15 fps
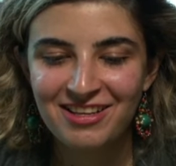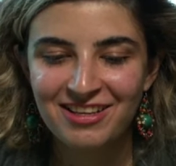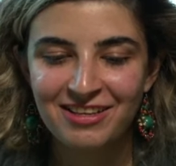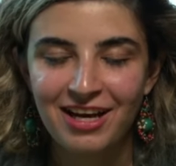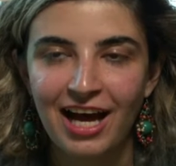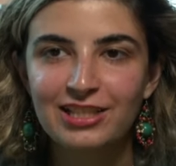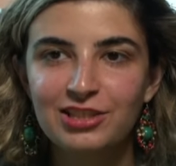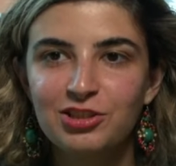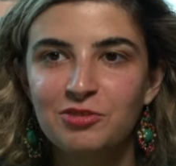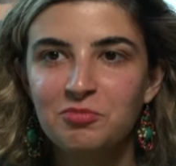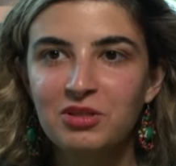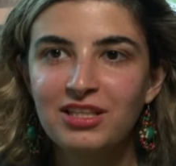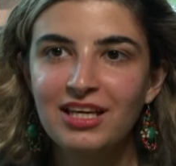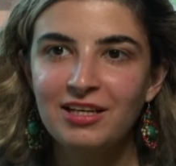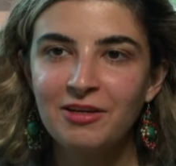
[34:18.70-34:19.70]
I should be
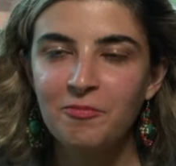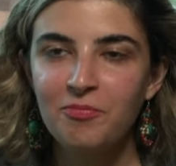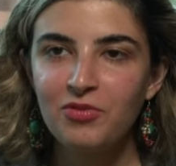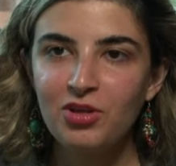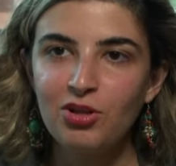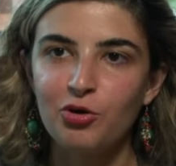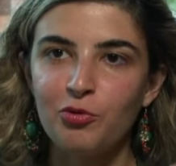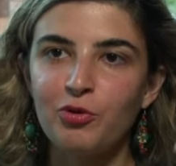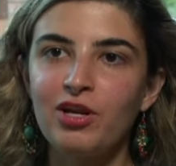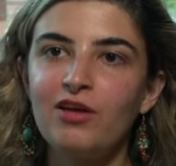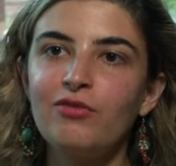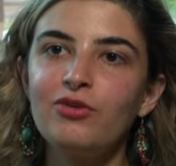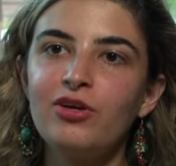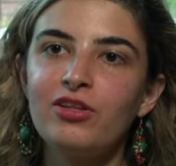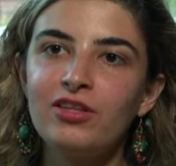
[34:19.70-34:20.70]
like, look,
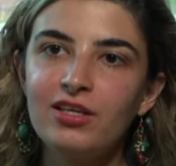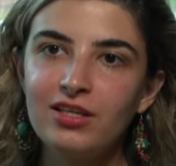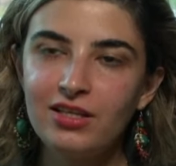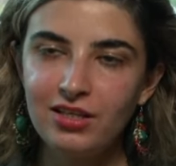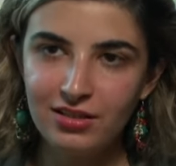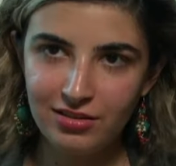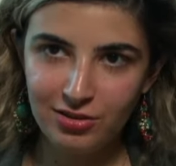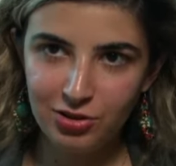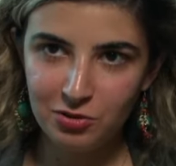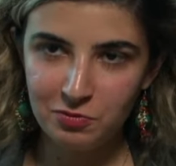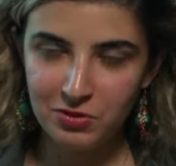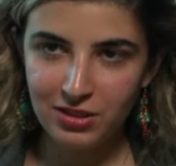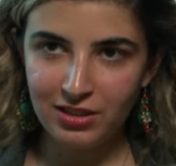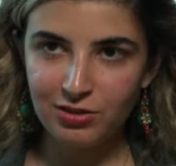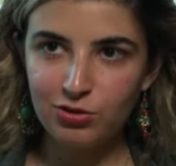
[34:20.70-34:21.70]
whenever you're thinking, there should be
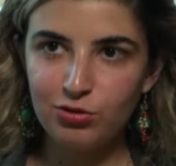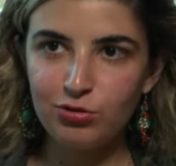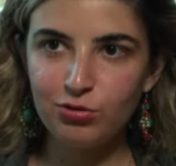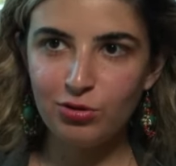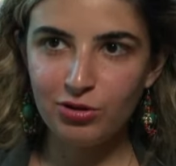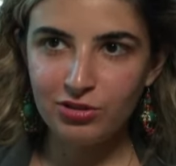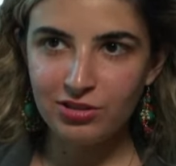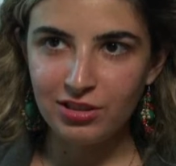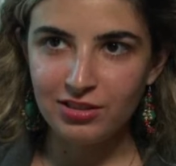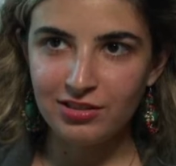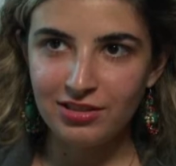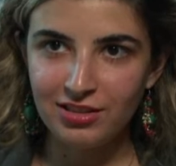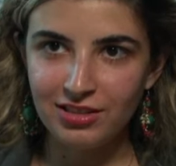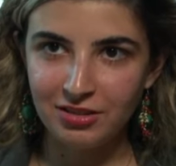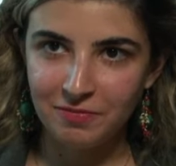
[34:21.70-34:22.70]
like two dorsas
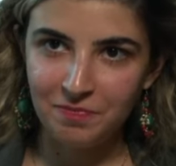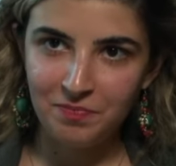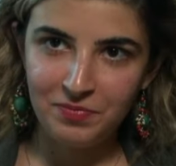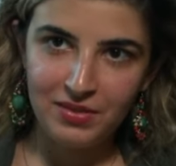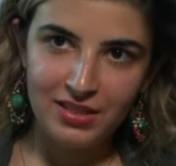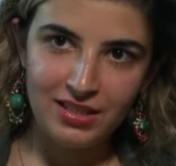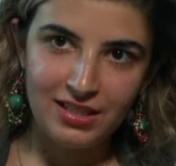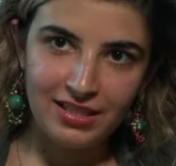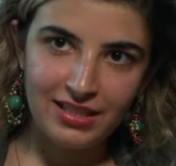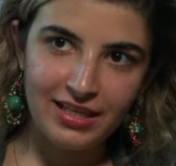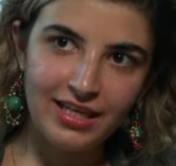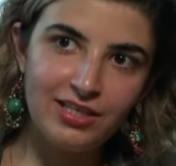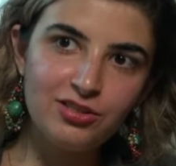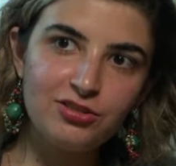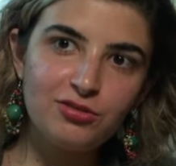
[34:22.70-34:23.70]
here. Like an
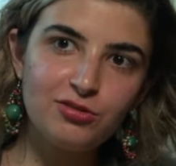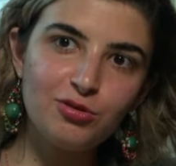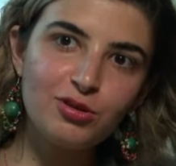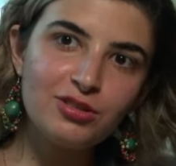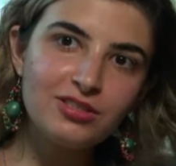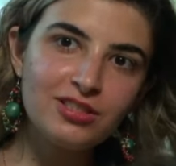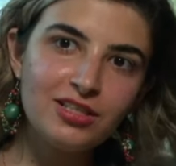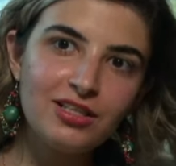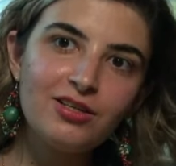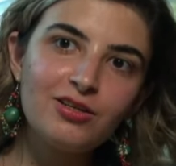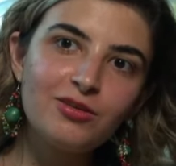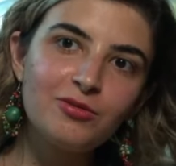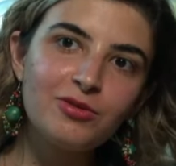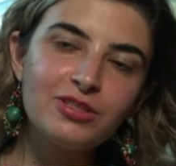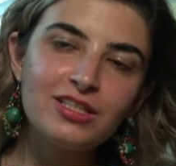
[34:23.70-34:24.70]
angel dorsa
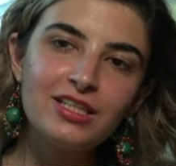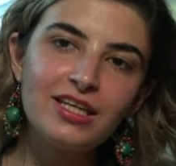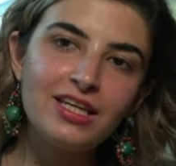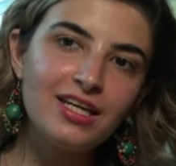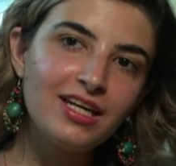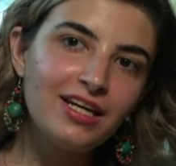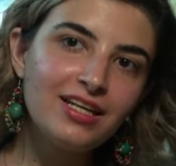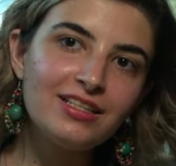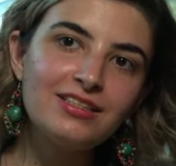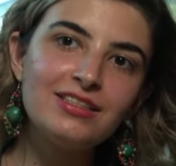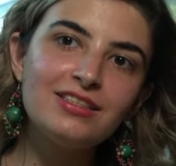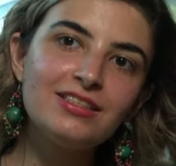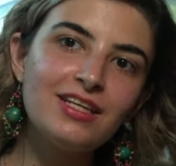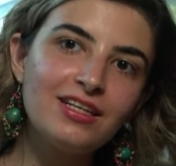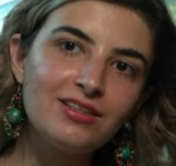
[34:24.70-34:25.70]
saying, yeah, that's, is
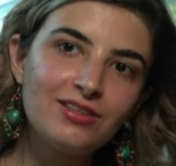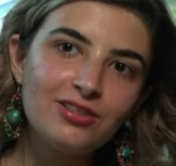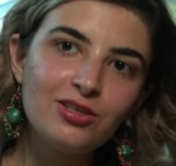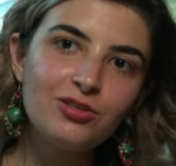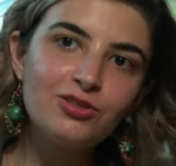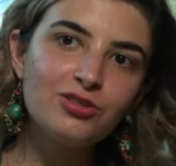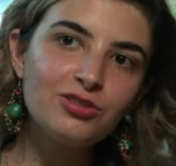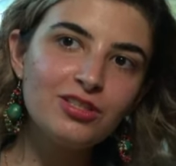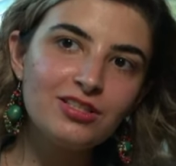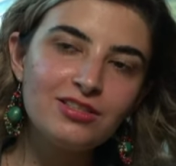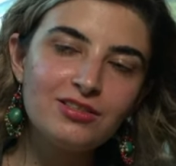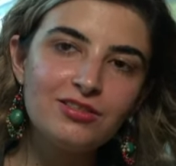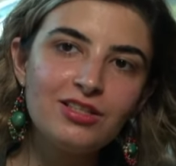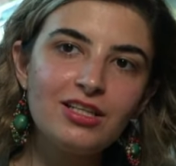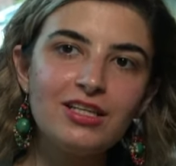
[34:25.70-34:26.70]
that, a, are you sure that's a
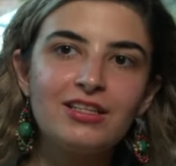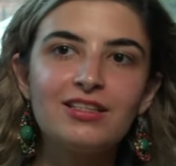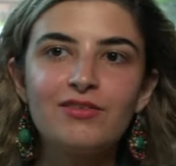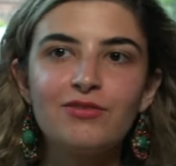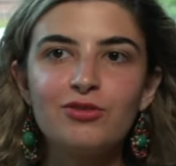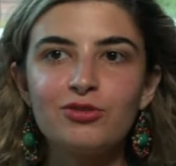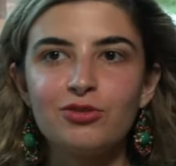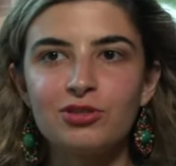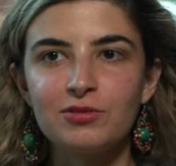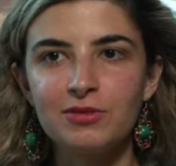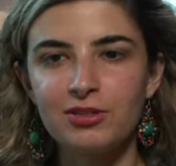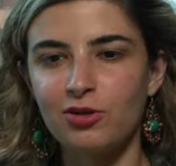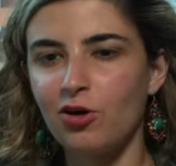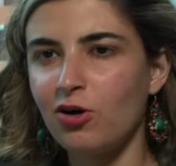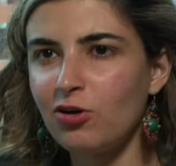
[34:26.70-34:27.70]
good idea? A devil dorsa
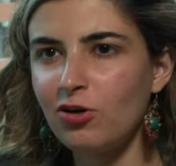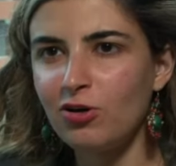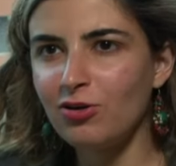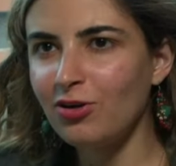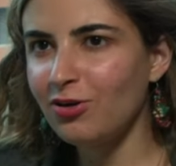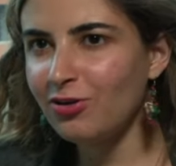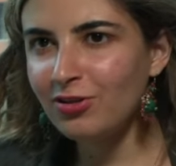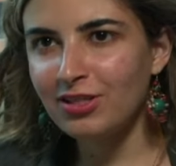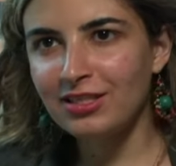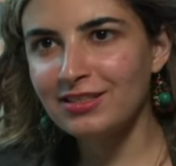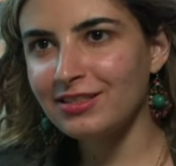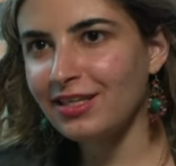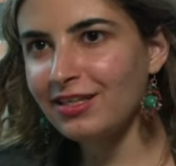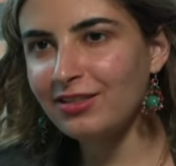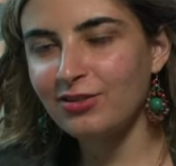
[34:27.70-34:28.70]
no, no, no, no, that's
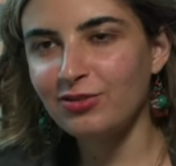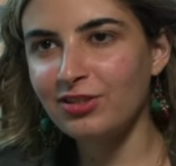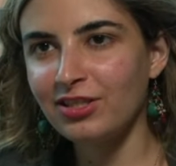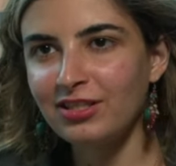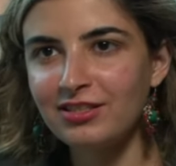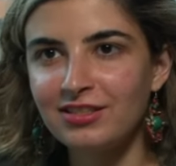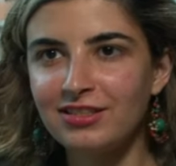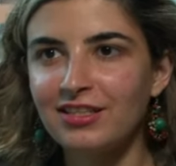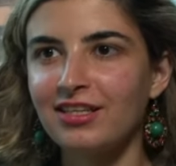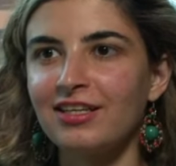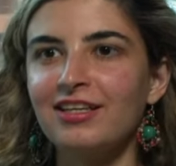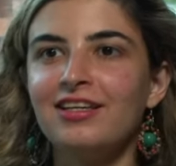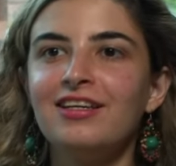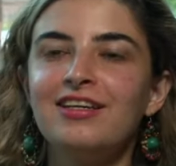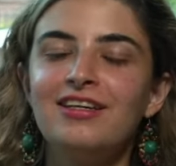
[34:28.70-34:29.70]
not a good idea.
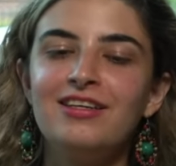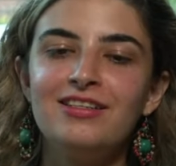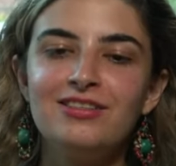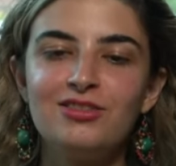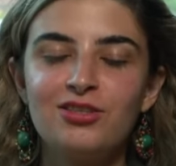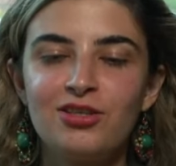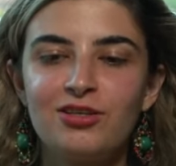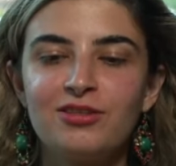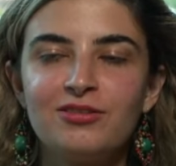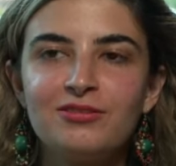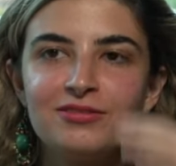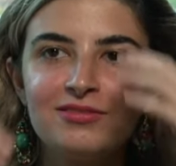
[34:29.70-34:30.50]
So.